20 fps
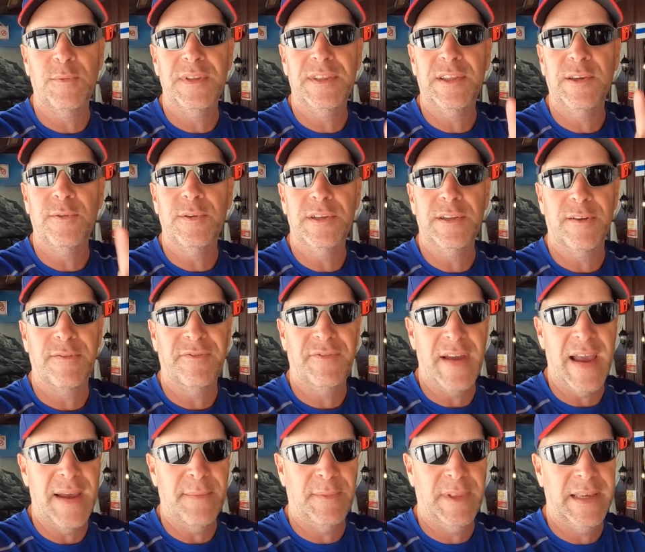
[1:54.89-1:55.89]
with you and your
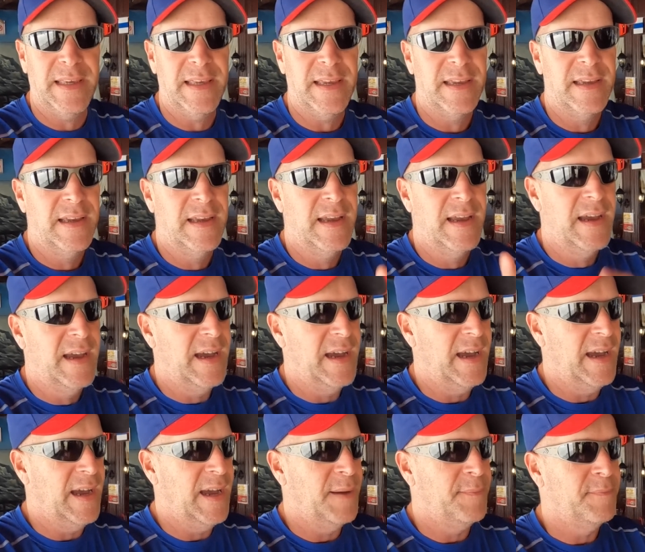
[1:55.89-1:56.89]
family.
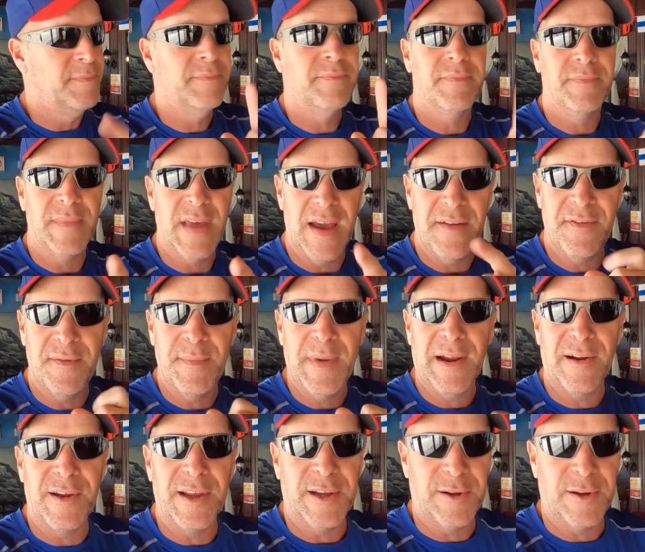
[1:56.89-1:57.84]
Um, have a Merry